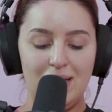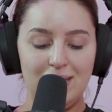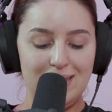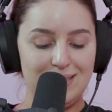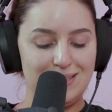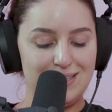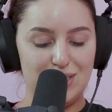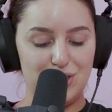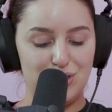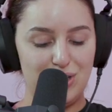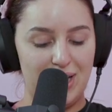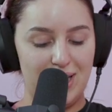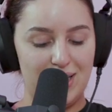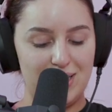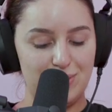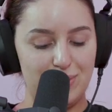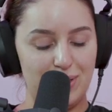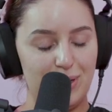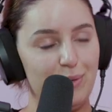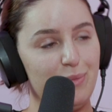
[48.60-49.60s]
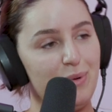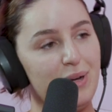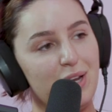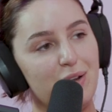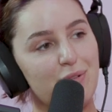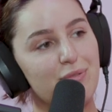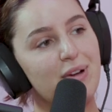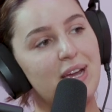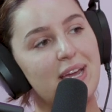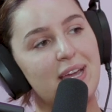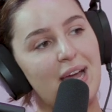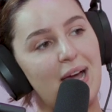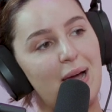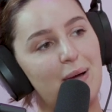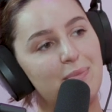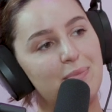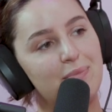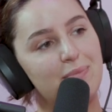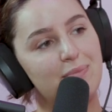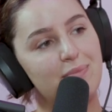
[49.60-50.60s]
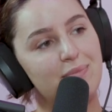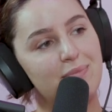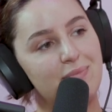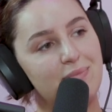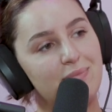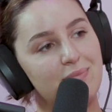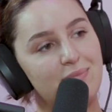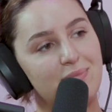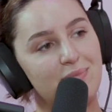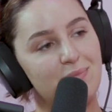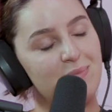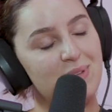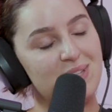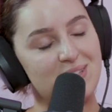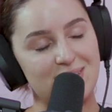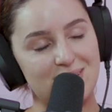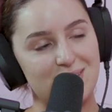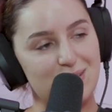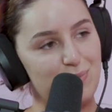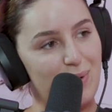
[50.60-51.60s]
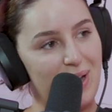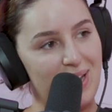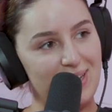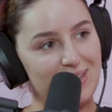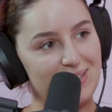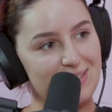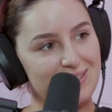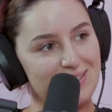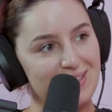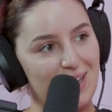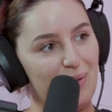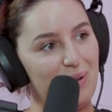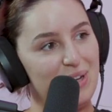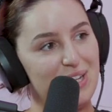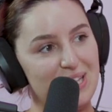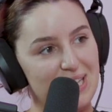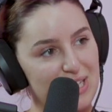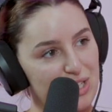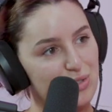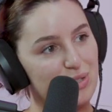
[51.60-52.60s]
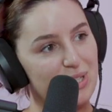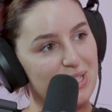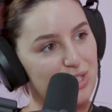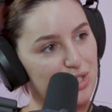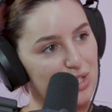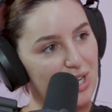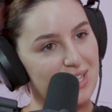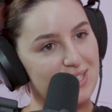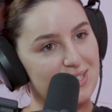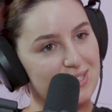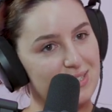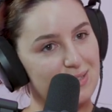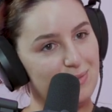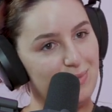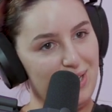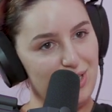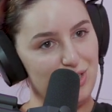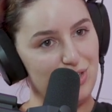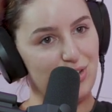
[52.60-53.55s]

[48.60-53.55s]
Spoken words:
let's get straight into it. We're going to recap my sister's wedding that we literally just went